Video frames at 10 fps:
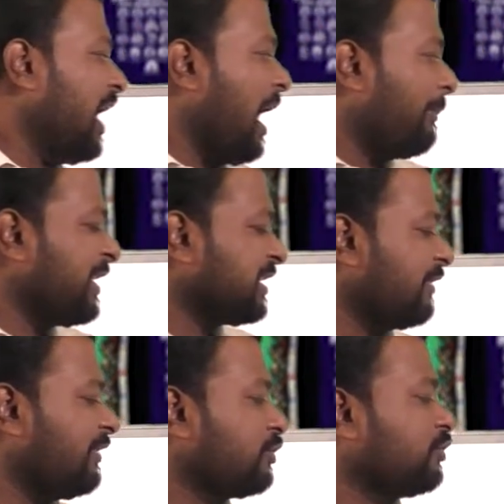upper
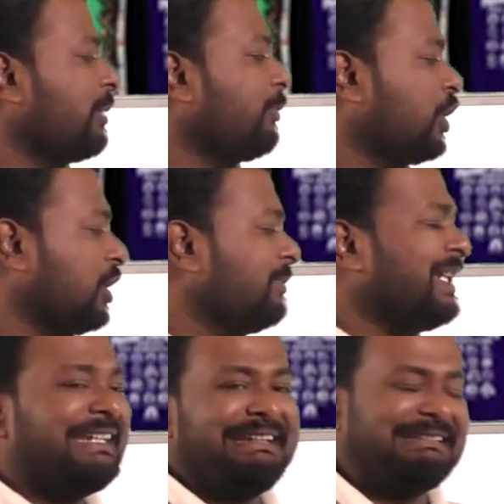surface to the bottom
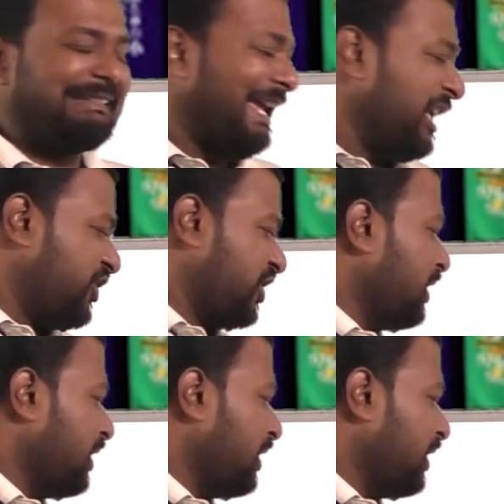is h.